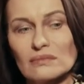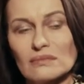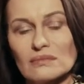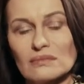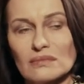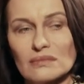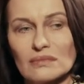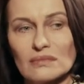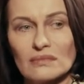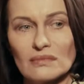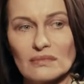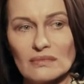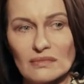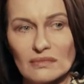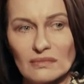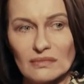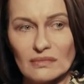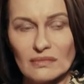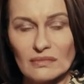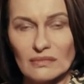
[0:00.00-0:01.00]

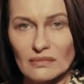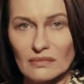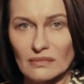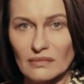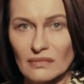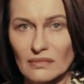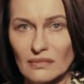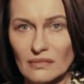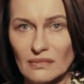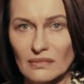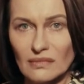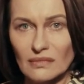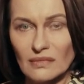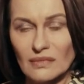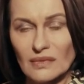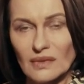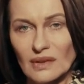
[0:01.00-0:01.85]
No one is speaking in this clip.